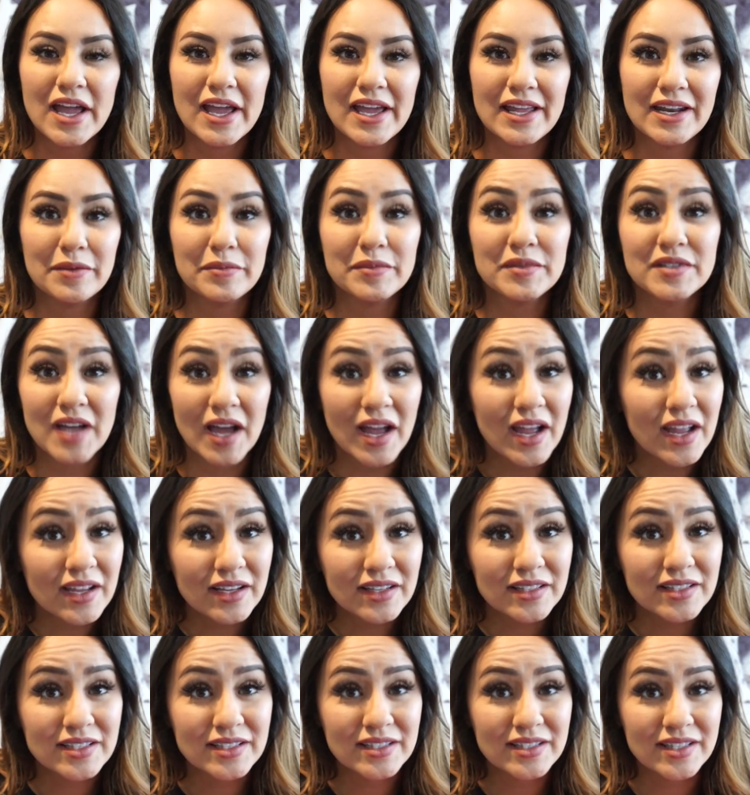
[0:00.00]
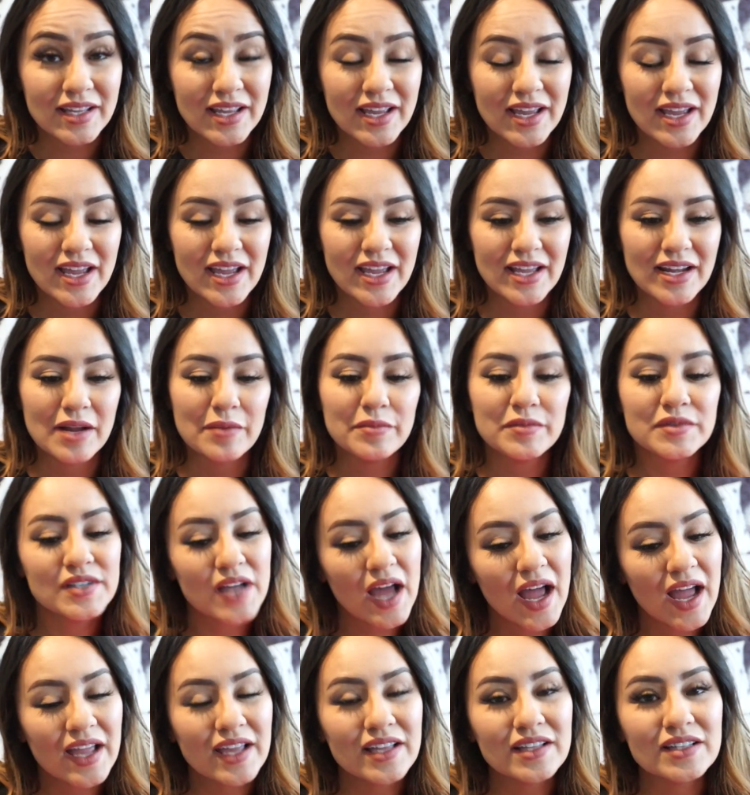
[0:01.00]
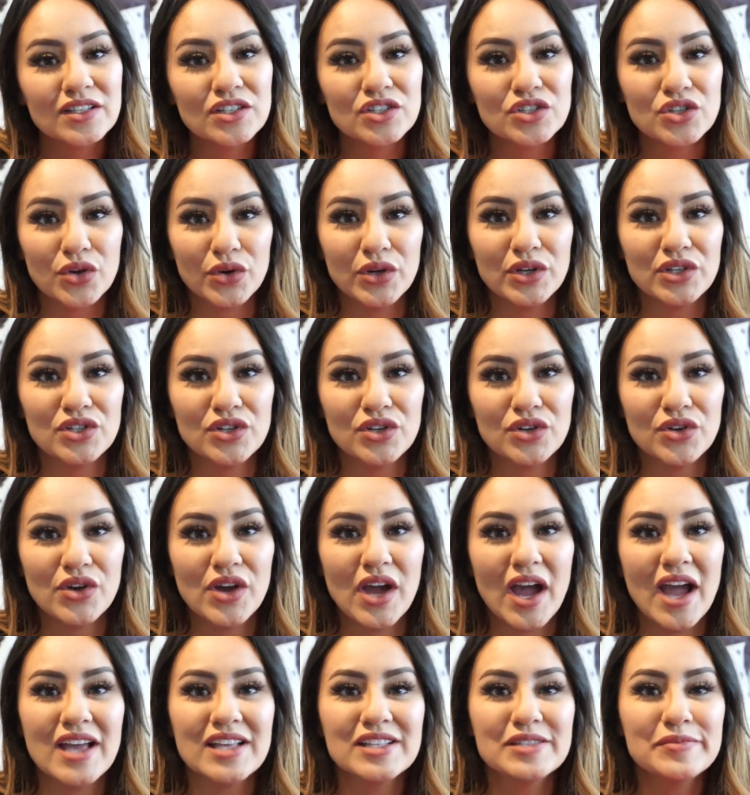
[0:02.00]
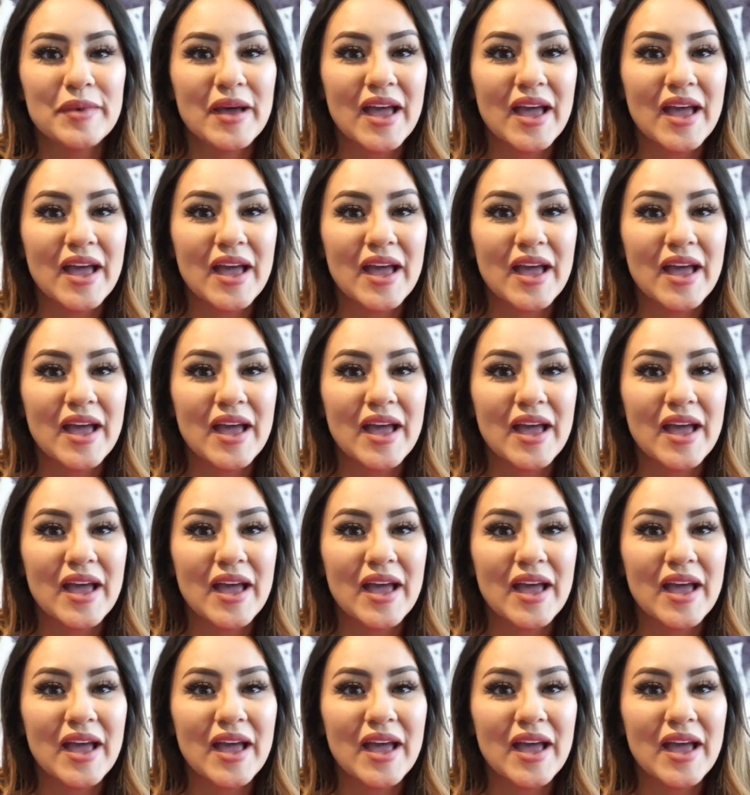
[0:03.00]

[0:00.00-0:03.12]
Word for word: and I'm dying to see it, and I'm dying to show it to you guys.